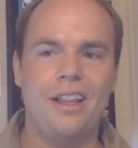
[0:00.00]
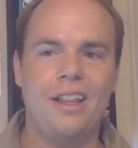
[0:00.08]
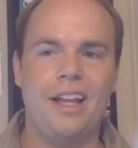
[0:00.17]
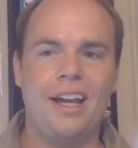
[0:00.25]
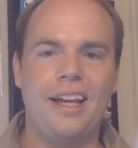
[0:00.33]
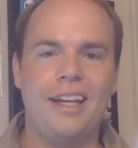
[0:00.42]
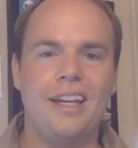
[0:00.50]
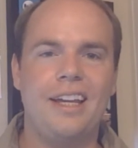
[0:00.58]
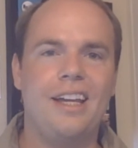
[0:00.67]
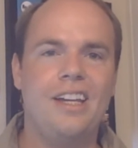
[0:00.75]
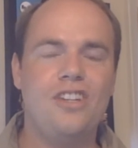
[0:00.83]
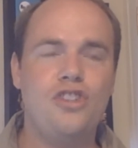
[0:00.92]
Like,
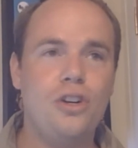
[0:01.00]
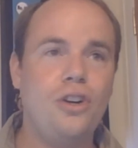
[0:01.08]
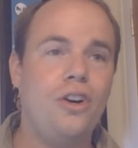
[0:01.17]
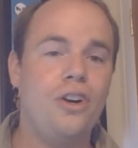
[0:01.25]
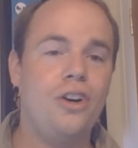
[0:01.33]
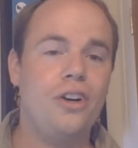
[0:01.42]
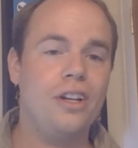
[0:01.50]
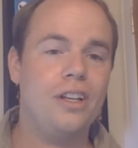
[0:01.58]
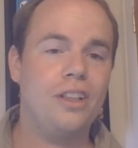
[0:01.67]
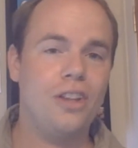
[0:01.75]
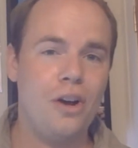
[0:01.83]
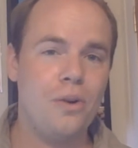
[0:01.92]
sure,
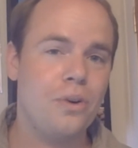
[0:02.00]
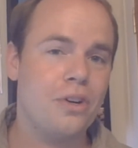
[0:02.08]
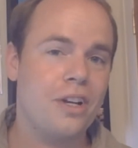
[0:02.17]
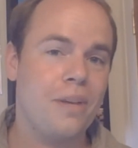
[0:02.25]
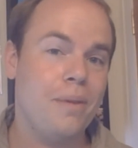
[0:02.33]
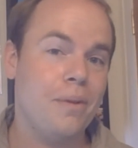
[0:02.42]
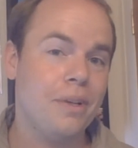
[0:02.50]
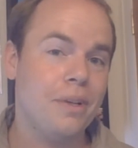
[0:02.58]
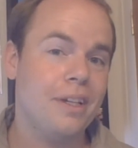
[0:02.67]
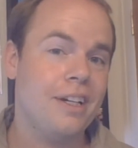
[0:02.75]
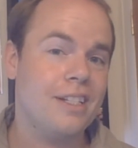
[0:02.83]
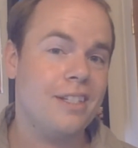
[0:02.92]
Law and Order can be
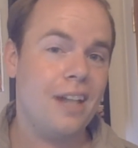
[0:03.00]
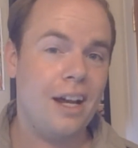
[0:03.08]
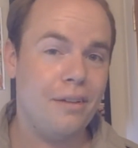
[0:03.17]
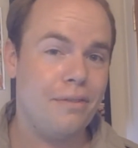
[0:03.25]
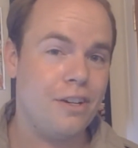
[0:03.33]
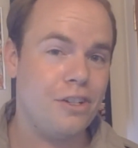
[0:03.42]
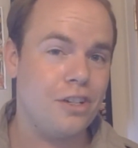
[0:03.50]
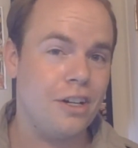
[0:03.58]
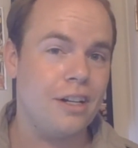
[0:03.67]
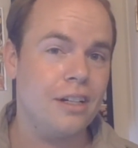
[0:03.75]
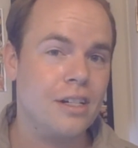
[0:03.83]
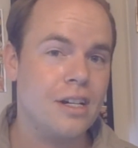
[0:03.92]
really good
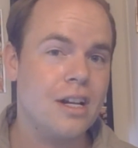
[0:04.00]
television,